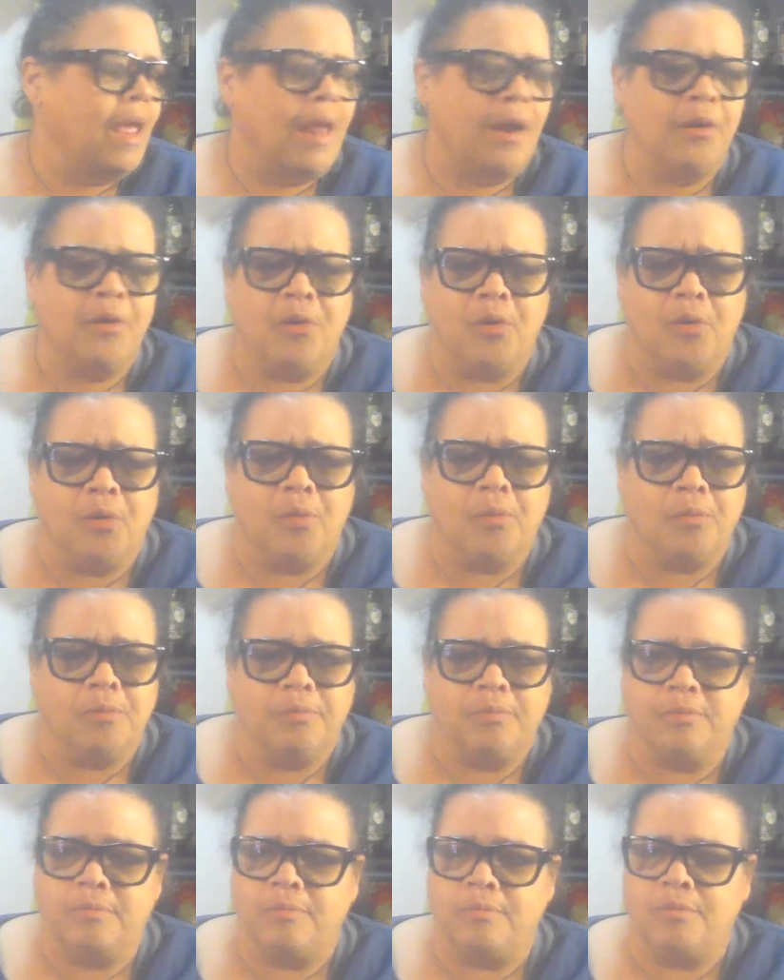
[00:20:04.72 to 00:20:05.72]
I don't know,
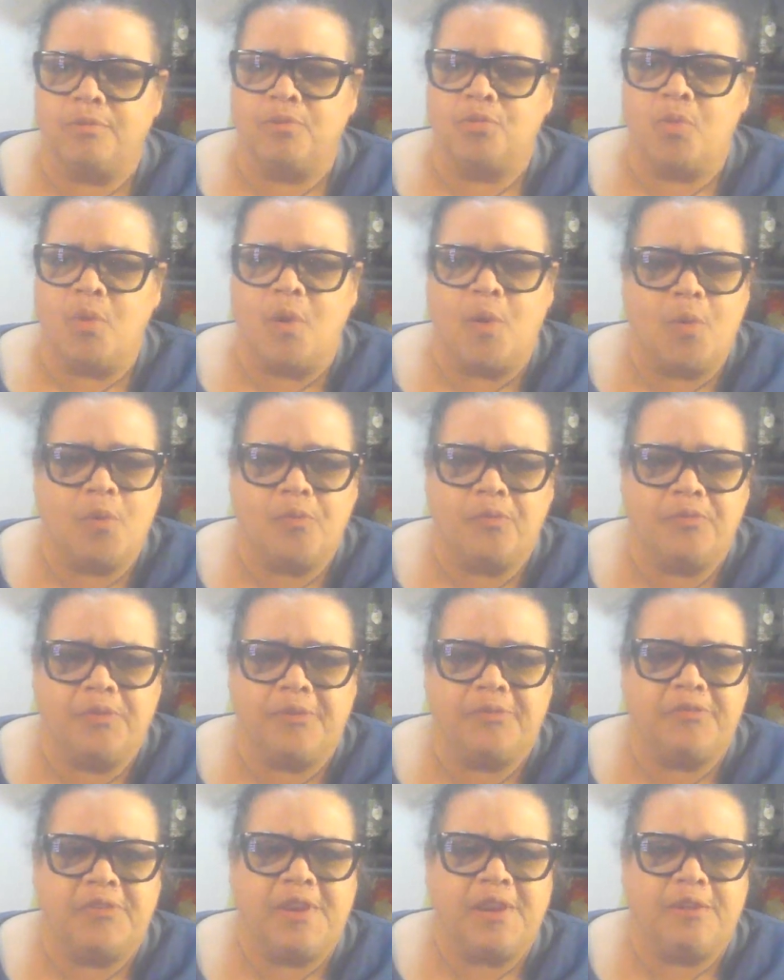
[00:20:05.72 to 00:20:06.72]
12,
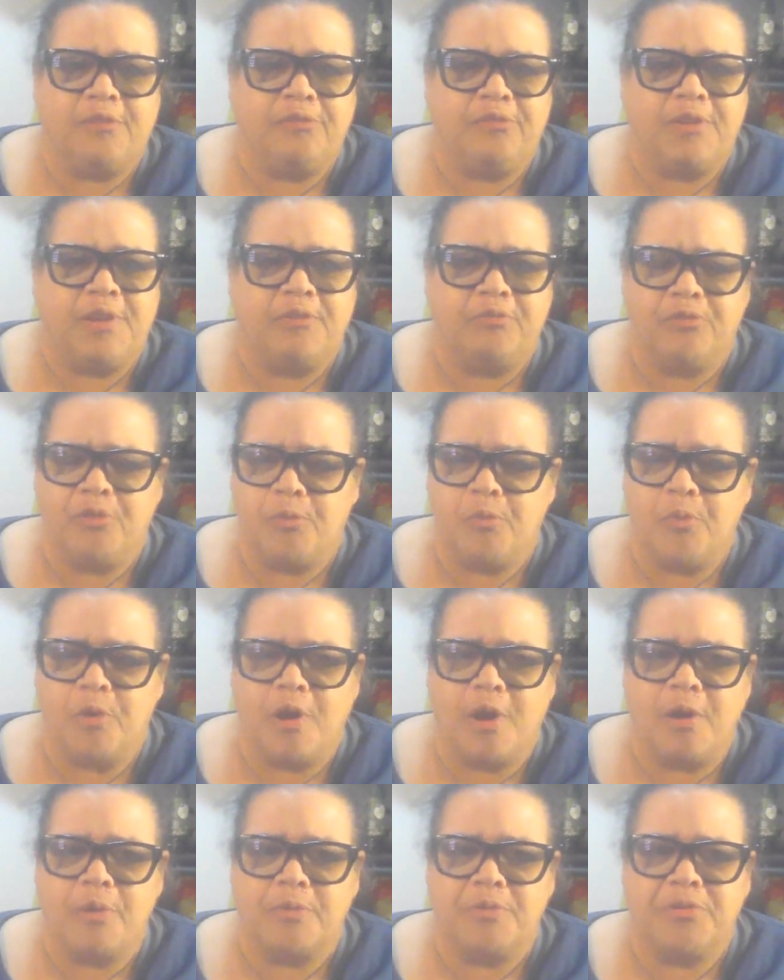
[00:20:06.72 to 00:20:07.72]
15 feet from
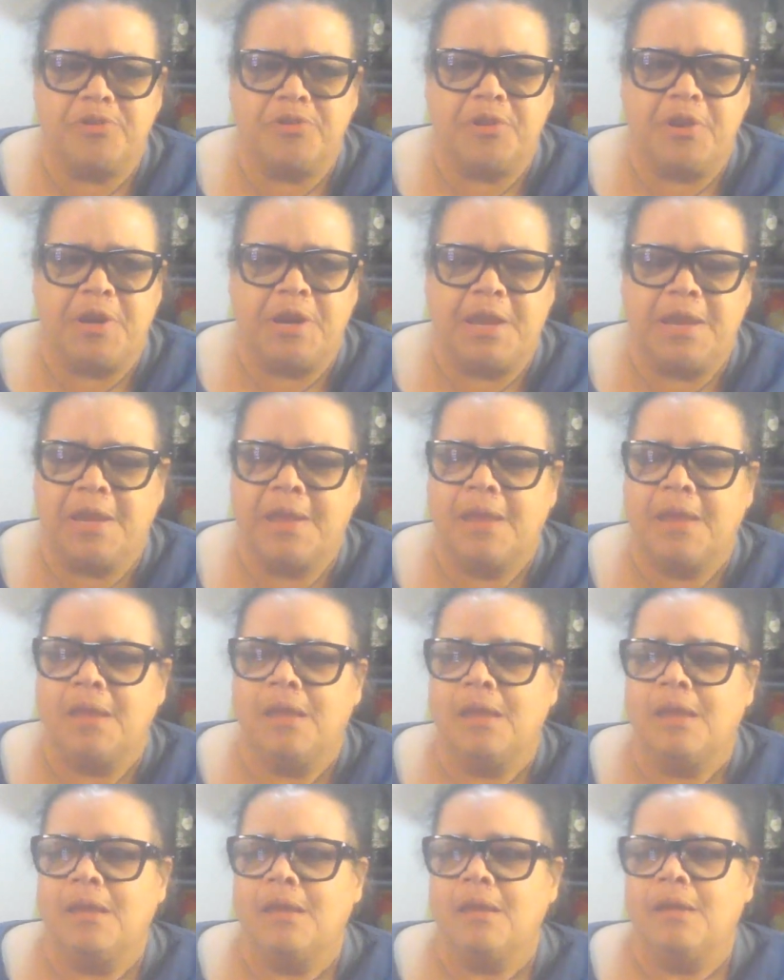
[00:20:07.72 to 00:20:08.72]
where I was sitting.
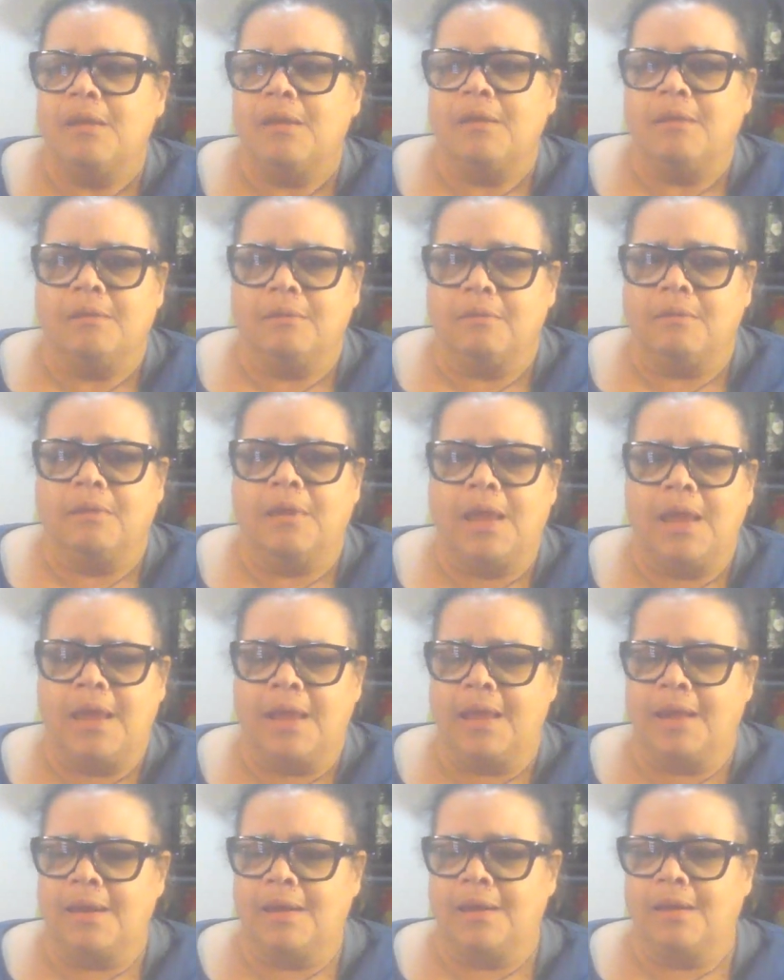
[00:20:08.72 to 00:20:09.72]

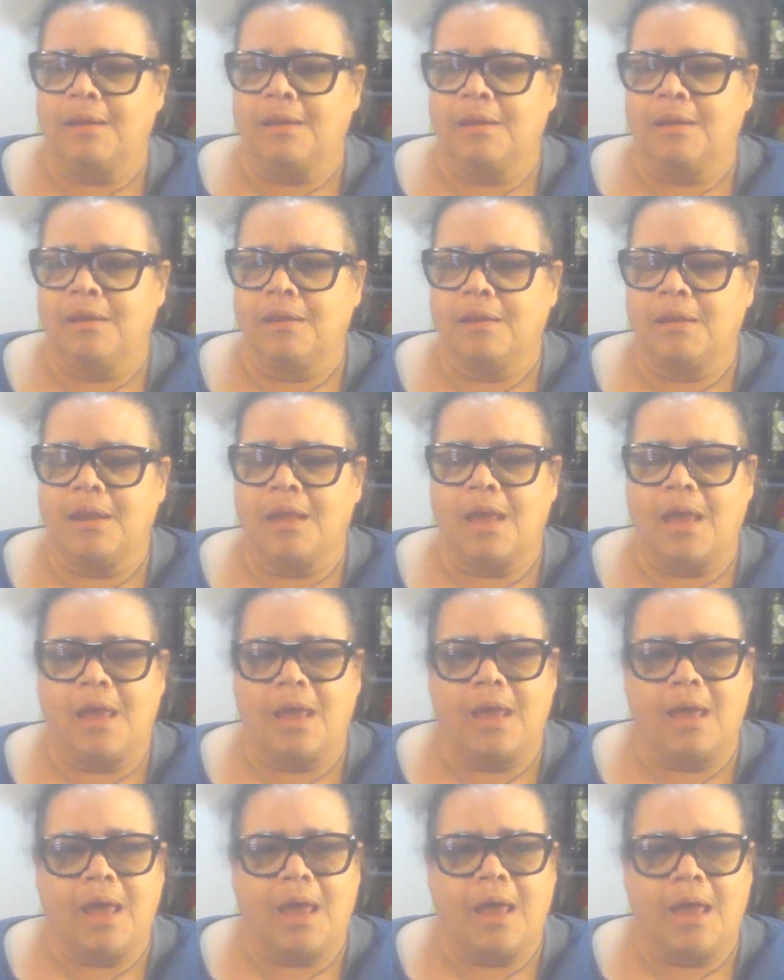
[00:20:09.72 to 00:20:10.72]
And
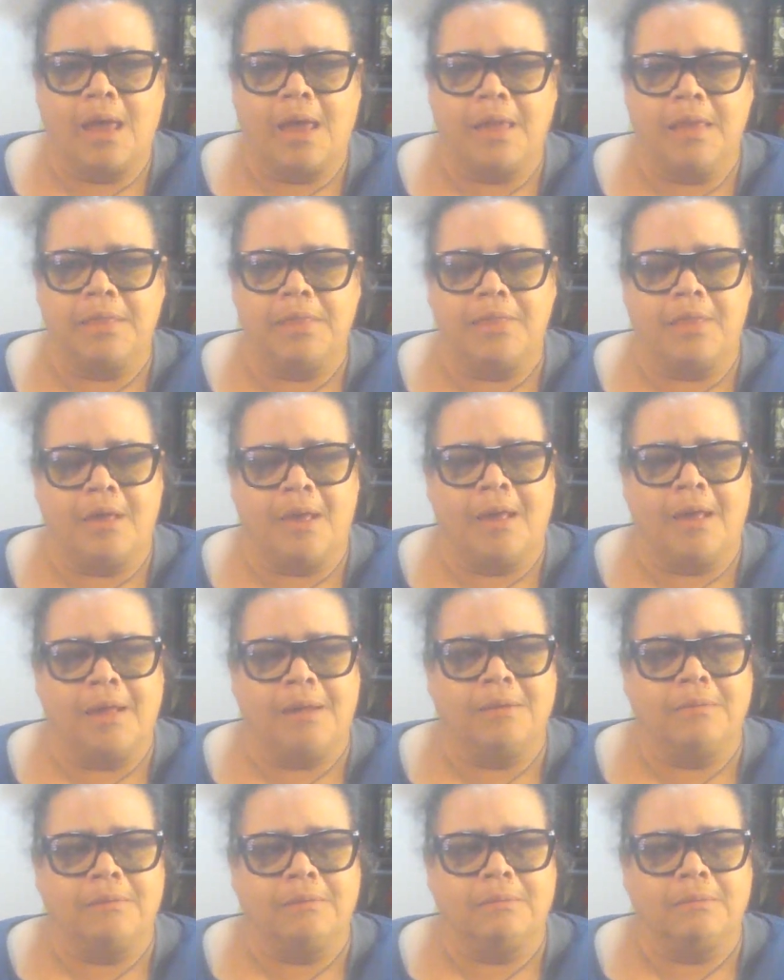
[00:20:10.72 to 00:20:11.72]
I
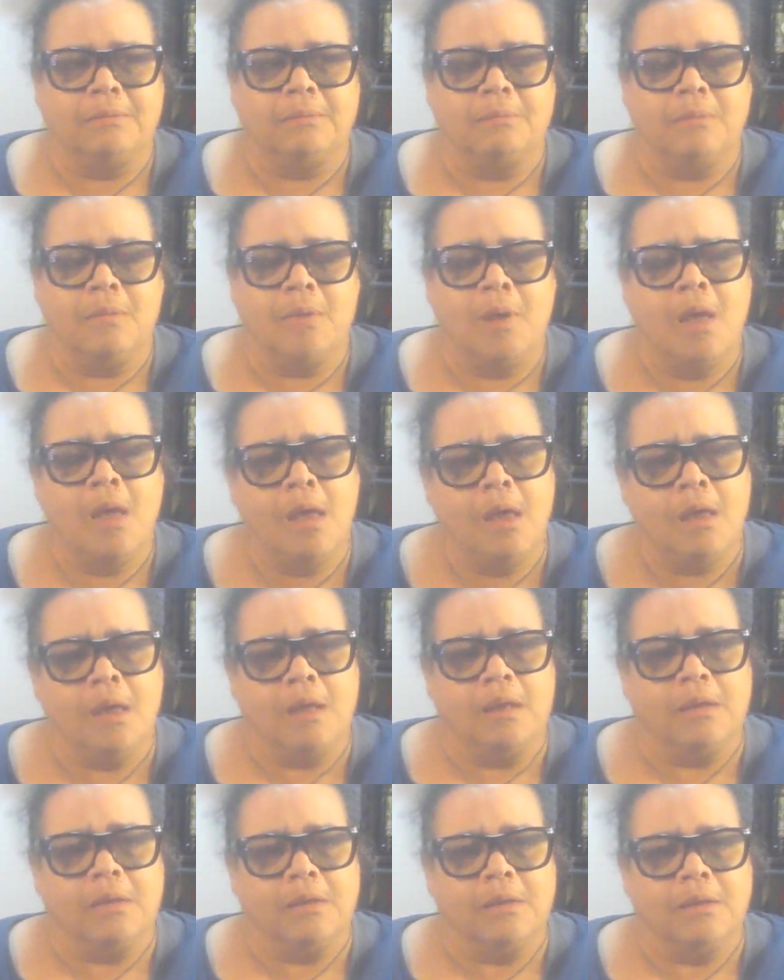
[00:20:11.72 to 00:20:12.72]
thought,
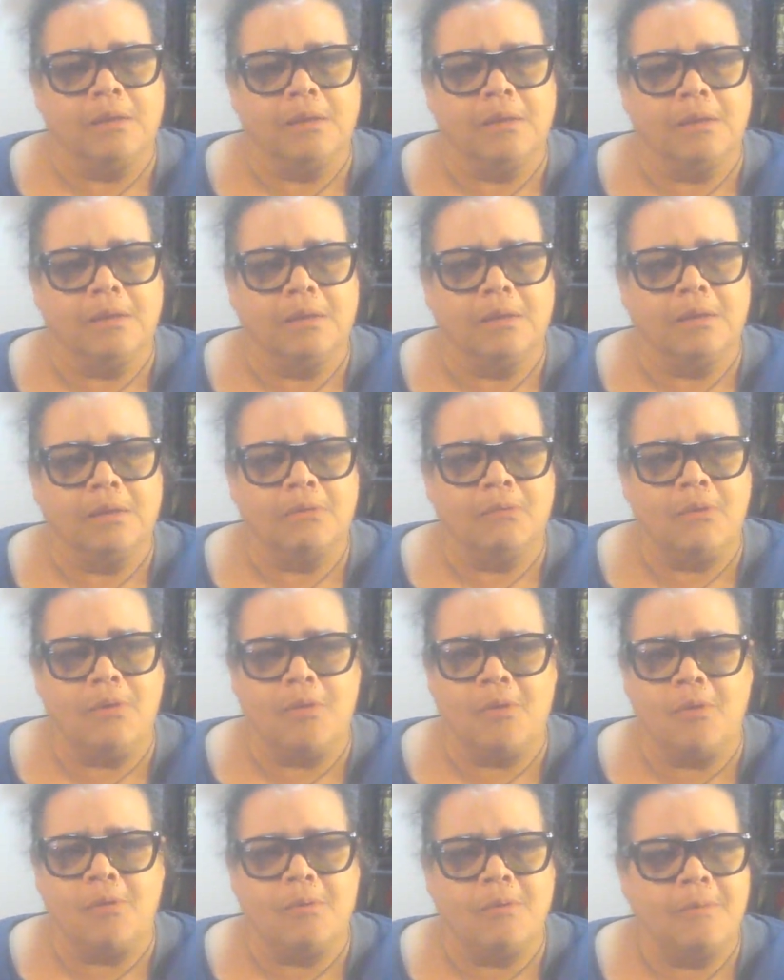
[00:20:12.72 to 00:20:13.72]
huh,
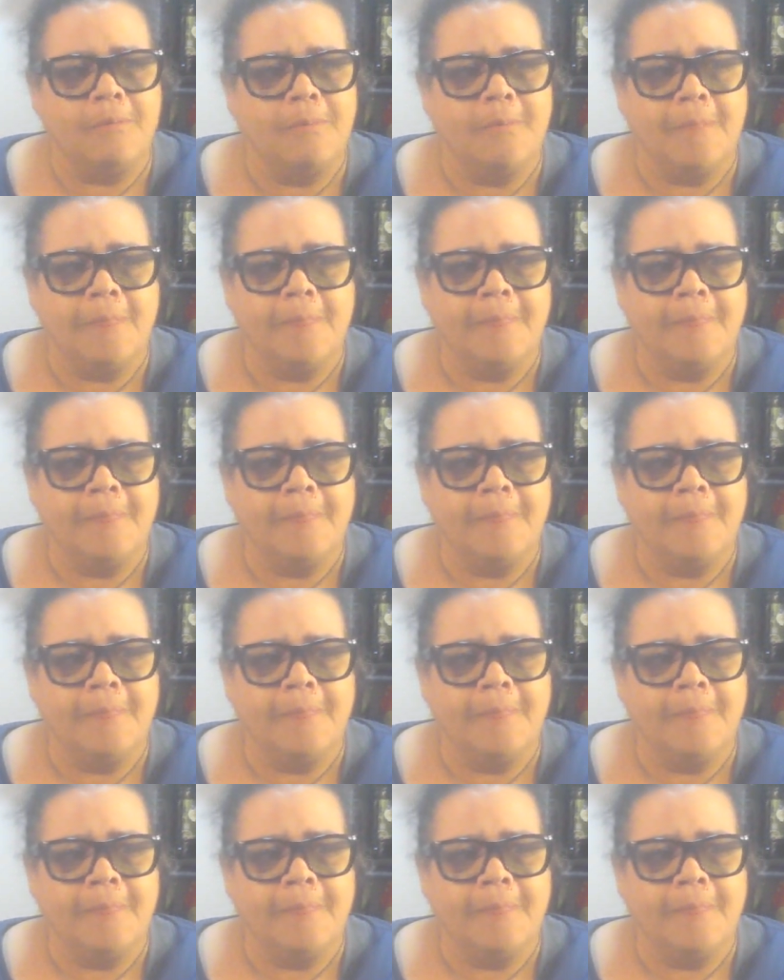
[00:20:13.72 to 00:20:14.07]
well,